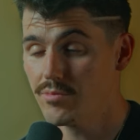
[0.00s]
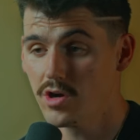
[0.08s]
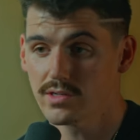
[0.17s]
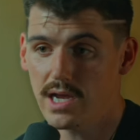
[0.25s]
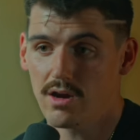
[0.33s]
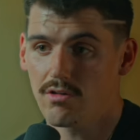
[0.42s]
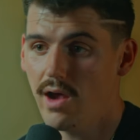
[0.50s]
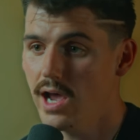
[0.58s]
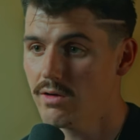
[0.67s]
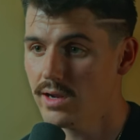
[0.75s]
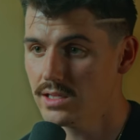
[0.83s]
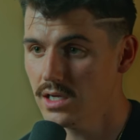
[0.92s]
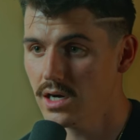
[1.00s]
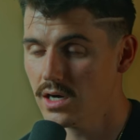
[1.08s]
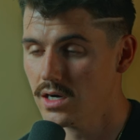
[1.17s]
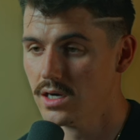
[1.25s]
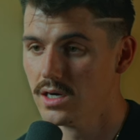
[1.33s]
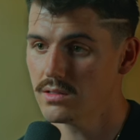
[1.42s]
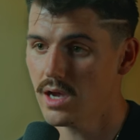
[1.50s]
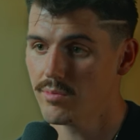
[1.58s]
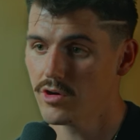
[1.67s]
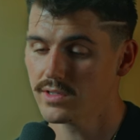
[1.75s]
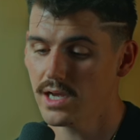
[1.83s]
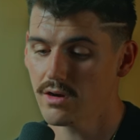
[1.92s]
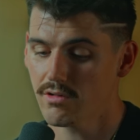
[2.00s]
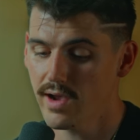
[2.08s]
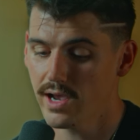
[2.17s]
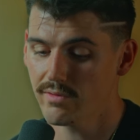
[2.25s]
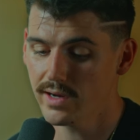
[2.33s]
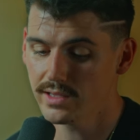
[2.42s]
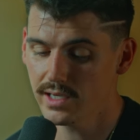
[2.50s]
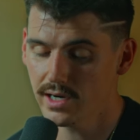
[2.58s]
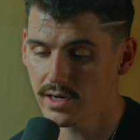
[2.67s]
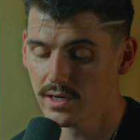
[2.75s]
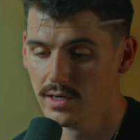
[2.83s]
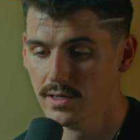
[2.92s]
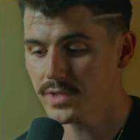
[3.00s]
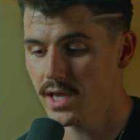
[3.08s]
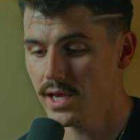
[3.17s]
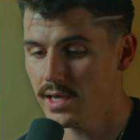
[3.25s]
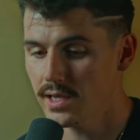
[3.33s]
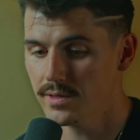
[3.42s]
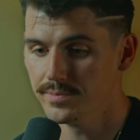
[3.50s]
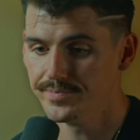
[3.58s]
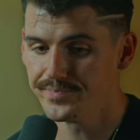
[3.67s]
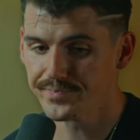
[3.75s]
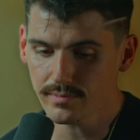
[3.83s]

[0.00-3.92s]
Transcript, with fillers: broke down crying right there. I broke down crying right there. And